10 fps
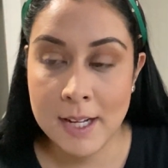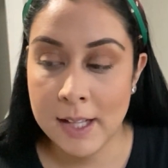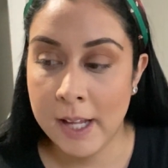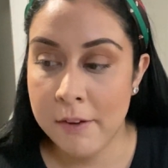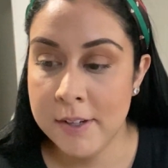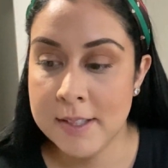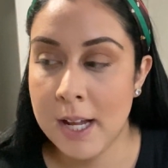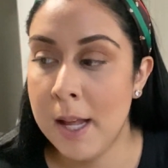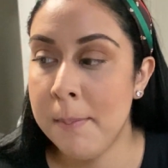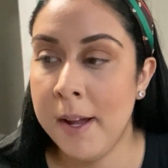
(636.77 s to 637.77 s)
Like every
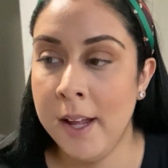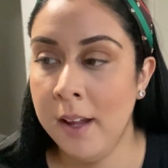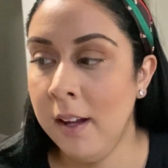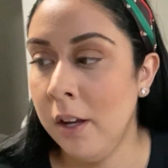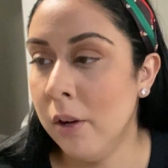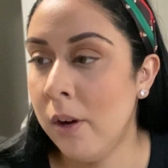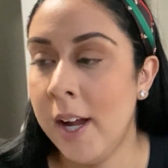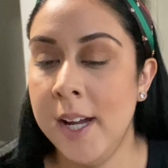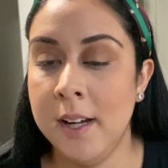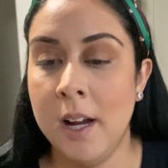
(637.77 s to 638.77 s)
time
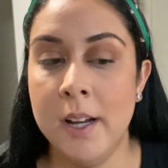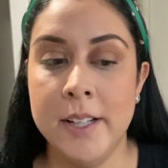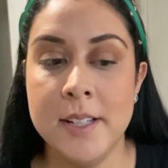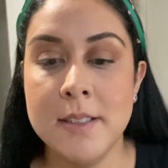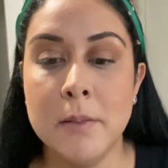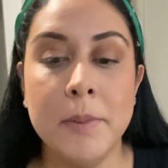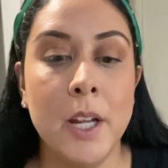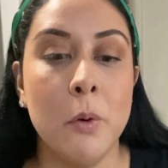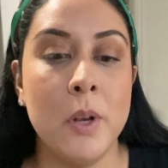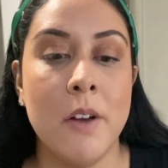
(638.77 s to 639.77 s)
I did something,
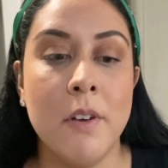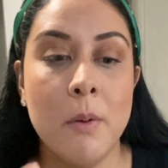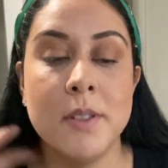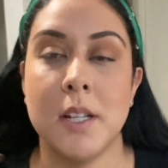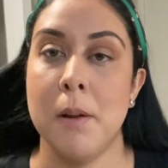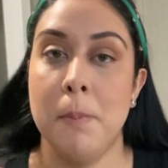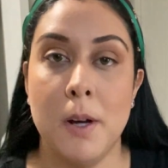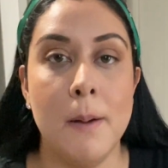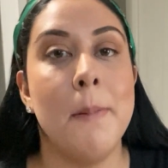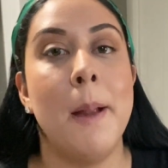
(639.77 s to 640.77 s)
or whenever I was gonna
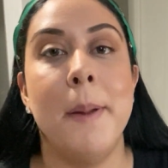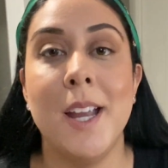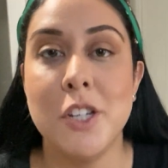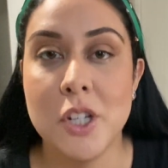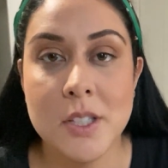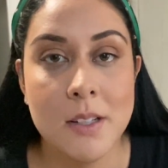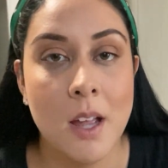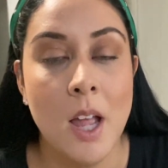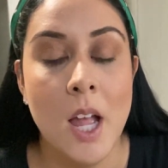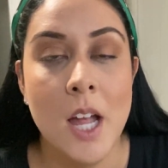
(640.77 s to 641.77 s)
pump, I made sure to
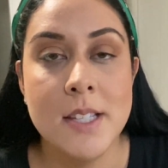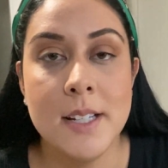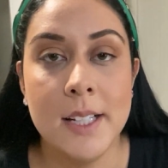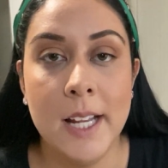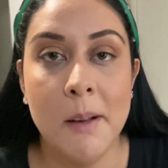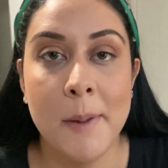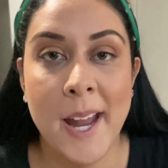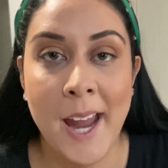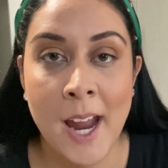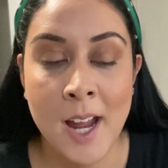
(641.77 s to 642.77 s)
clean my
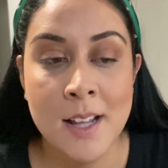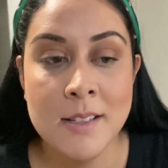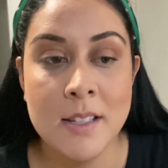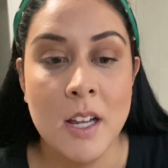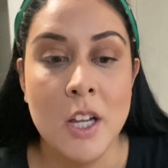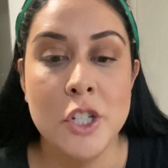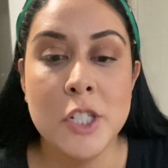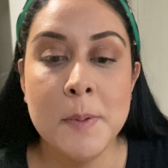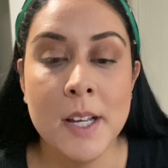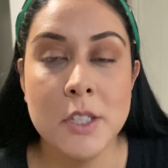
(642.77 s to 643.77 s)
hands,
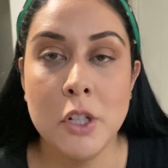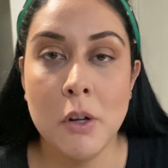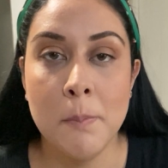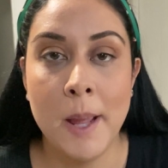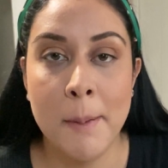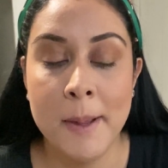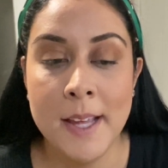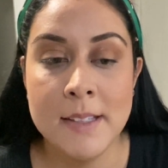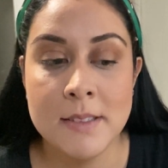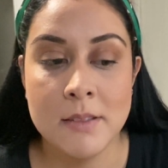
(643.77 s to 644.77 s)
just because
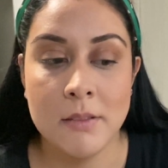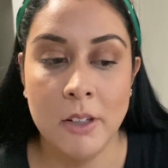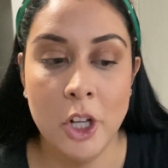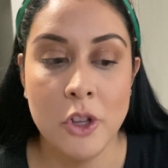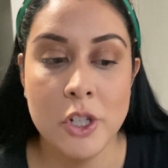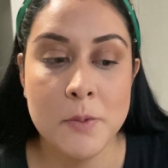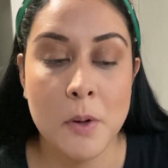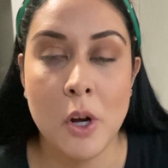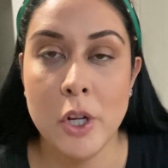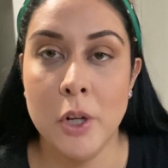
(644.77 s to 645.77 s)
babies, they're
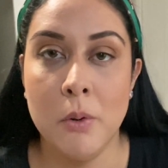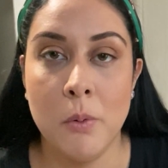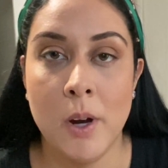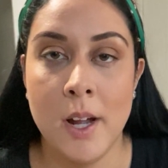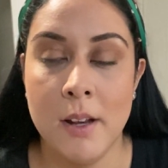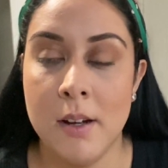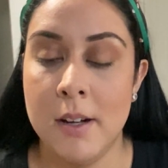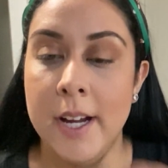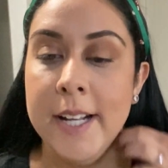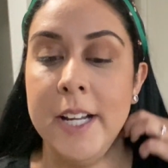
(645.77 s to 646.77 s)
small. You don't want
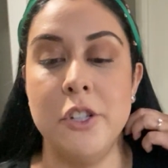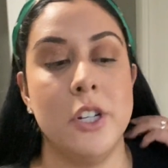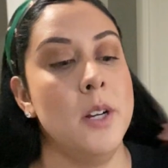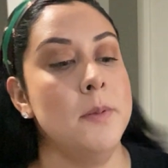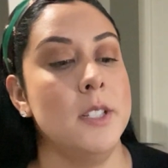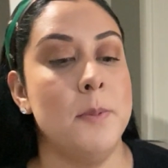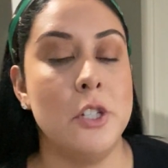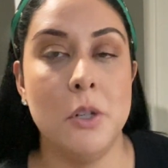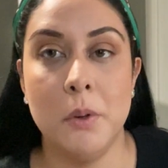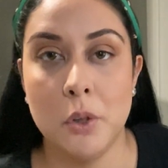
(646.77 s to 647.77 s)
any germs,
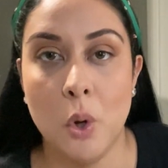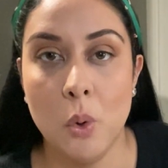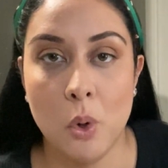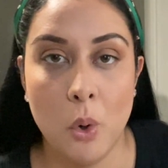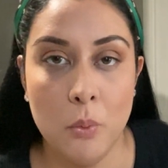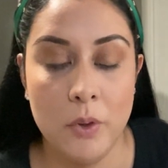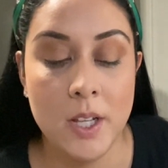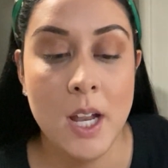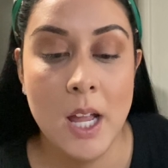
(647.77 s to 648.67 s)
especially with the whole COVID.